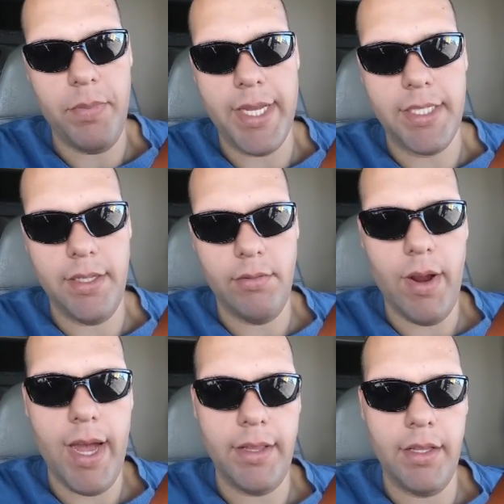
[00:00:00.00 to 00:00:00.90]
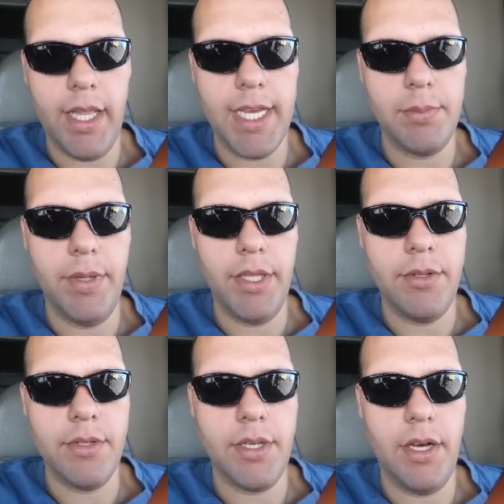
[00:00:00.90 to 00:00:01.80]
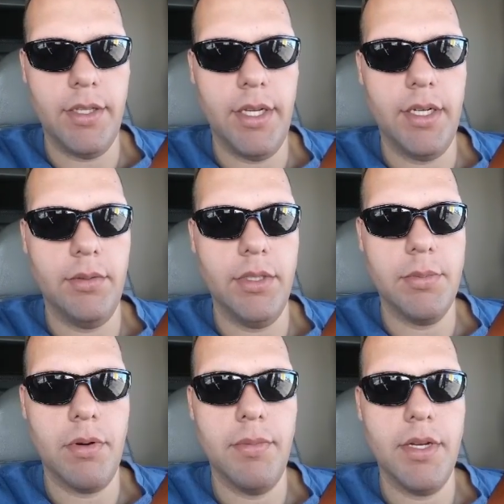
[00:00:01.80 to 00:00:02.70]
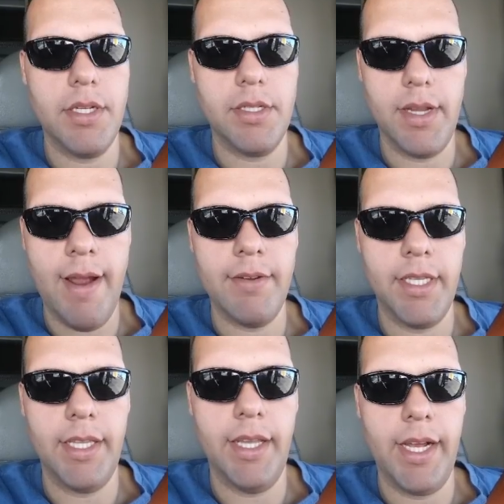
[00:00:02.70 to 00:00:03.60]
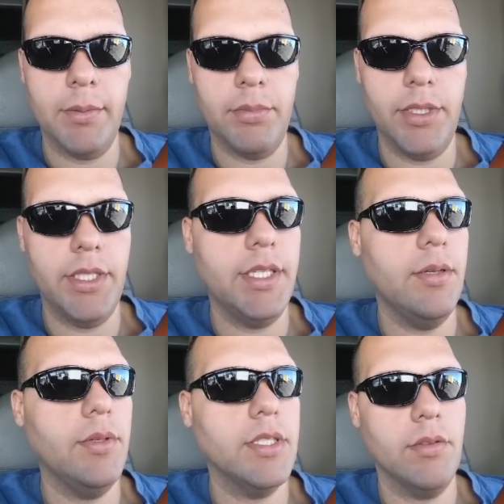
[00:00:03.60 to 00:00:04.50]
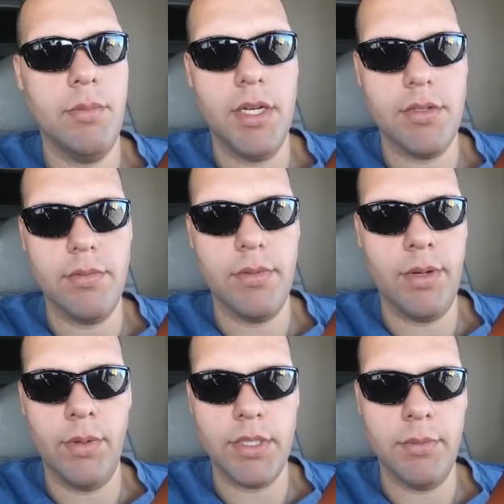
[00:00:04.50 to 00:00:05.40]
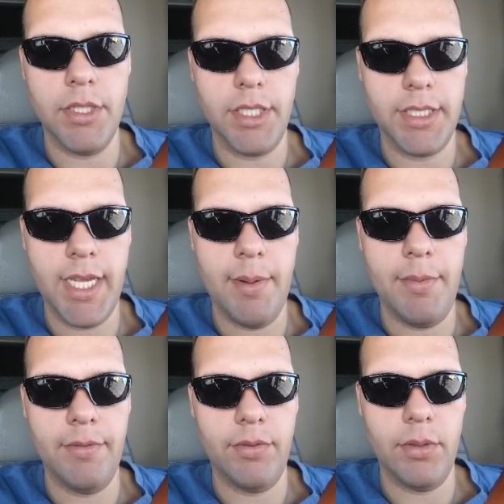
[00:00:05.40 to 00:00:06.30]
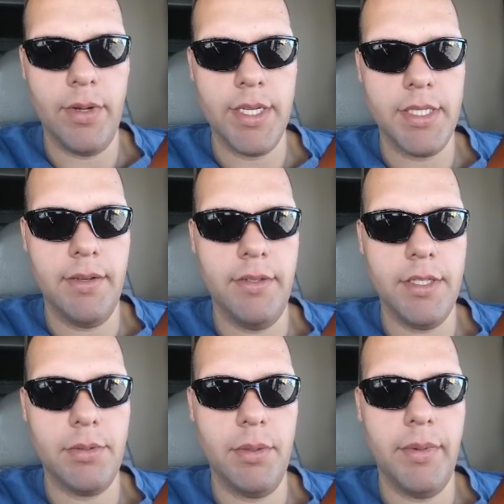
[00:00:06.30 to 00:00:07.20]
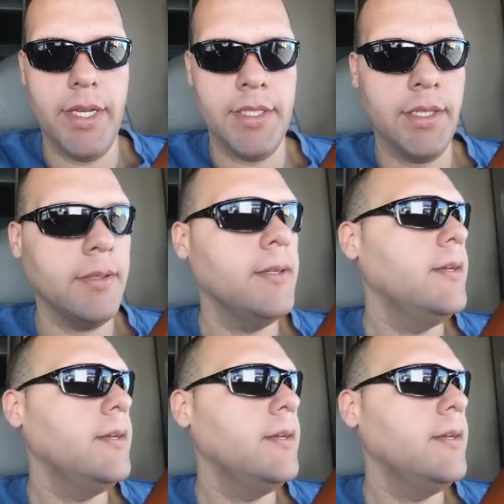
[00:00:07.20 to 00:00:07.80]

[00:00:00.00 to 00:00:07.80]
basically right, the last bit that you saw there was pretty much everything that they completed. There wasn't much excitement for the rest of it. It was pretty basic.